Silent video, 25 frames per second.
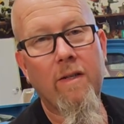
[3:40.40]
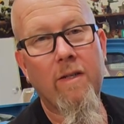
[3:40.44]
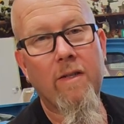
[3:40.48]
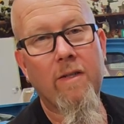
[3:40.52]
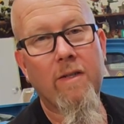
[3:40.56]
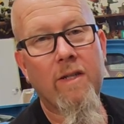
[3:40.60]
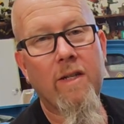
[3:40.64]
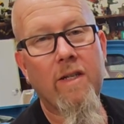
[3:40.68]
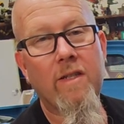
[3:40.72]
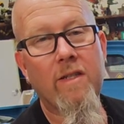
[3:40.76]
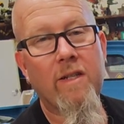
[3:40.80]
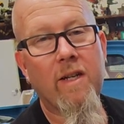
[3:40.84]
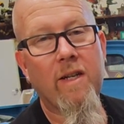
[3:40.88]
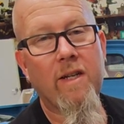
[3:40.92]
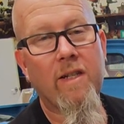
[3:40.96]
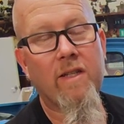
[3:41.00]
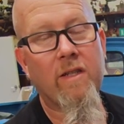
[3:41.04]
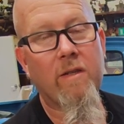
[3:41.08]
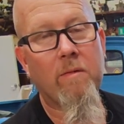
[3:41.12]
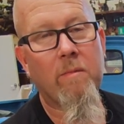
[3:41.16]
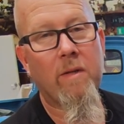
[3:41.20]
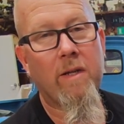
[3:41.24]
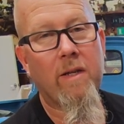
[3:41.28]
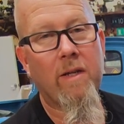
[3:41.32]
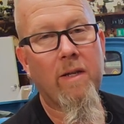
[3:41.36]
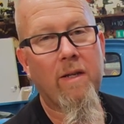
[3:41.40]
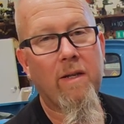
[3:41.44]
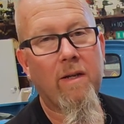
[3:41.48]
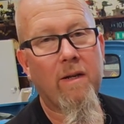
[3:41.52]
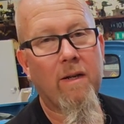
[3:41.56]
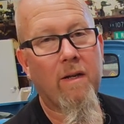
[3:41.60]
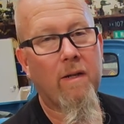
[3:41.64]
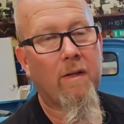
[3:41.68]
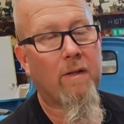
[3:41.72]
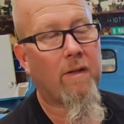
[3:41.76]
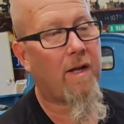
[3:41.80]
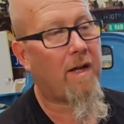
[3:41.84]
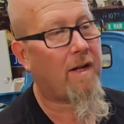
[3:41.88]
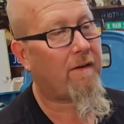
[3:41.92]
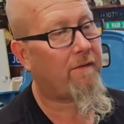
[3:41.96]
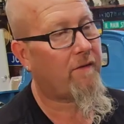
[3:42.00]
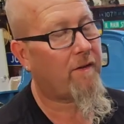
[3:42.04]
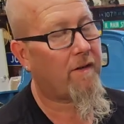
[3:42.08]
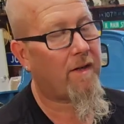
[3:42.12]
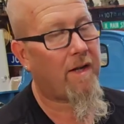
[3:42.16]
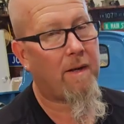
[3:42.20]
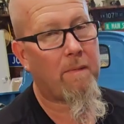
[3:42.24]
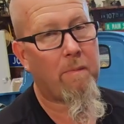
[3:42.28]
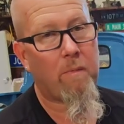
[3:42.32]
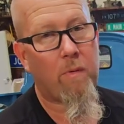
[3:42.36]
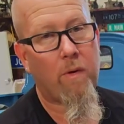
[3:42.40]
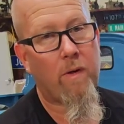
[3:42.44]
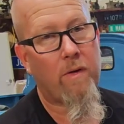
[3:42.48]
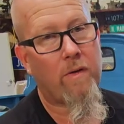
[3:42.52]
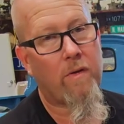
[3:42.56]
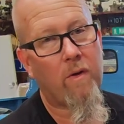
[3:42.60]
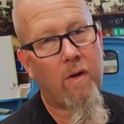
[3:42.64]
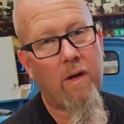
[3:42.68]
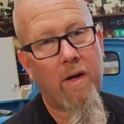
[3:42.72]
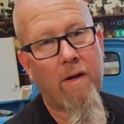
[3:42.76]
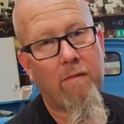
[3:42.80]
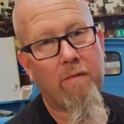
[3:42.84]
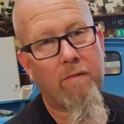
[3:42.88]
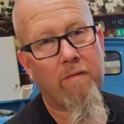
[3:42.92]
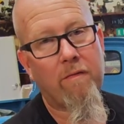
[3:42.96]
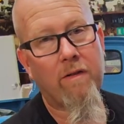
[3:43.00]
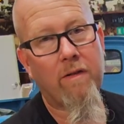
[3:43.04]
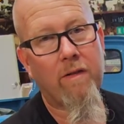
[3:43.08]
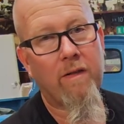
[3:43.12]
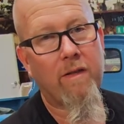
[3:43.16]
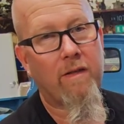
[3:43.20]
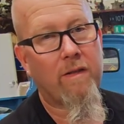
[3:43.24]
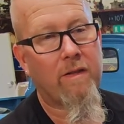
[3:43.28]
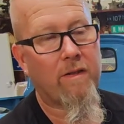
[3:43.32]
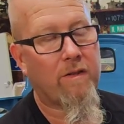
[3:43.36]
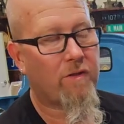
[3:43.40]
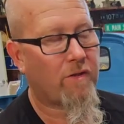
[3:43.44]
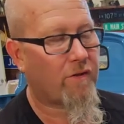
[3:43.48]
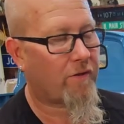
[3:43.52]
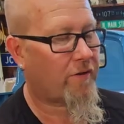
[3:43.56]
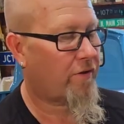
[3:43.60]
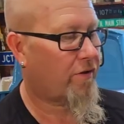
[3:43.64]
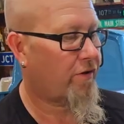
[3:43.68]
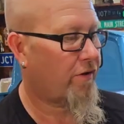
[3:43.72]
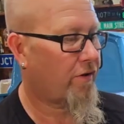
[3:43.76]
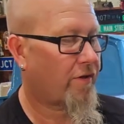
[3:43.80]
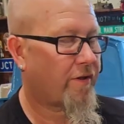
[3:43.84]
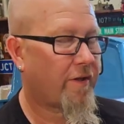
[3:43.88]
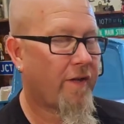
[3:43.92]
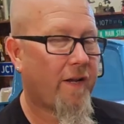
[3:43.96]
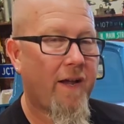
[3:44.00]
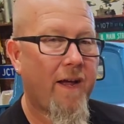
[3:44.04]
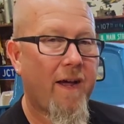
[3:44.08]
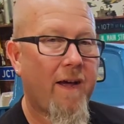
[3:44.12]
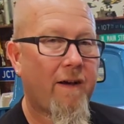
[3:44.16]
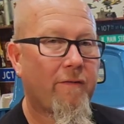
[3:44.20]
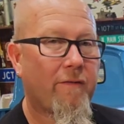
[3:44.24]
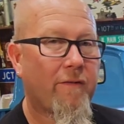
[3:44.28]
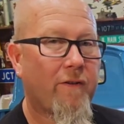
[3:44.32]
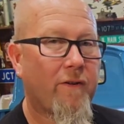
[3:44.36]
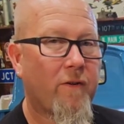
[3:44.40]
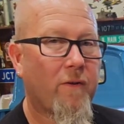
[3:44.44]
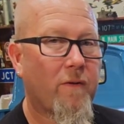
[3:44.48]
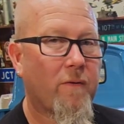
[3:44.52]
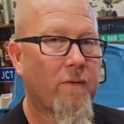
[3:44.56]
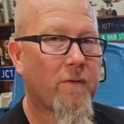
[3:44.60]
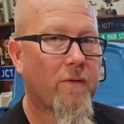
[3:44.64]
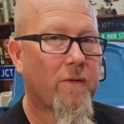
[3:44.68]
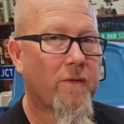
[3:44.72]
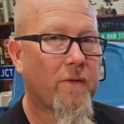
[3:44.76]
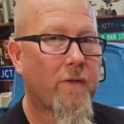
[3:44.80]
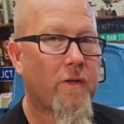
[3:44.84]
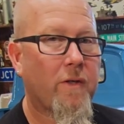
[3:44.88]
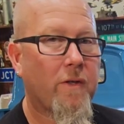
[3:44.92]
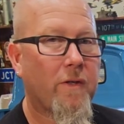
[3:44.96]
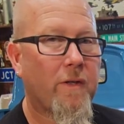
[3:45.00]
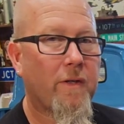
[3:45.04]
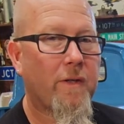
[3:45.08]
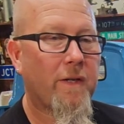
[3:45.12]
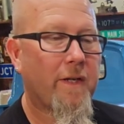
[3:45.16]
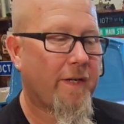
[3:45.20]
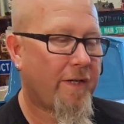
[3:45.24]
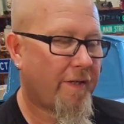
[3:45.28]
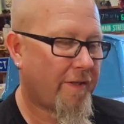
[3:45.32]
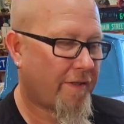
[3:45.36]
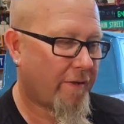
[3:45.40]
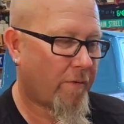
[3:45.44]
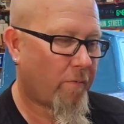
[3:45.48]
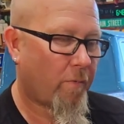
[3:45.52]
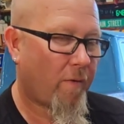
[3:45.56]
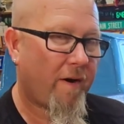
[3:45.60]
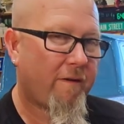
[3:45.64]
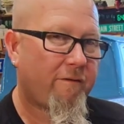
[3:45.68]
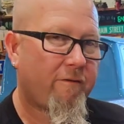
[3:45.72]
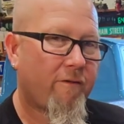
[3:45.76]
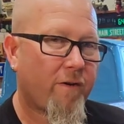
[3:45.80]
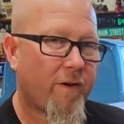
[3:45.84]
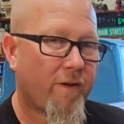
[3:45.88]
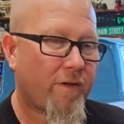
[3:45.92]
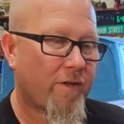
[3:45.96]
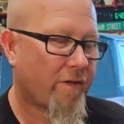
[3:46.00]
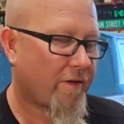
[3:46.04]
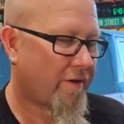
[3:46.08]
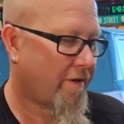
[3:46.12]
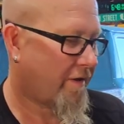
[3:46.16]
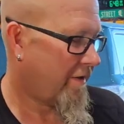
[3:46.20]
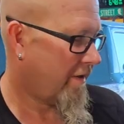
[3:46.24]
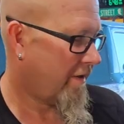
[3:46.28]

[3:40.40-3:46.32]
sends that to me. A lot of it I print off, and just to have, it's a good, easy reference.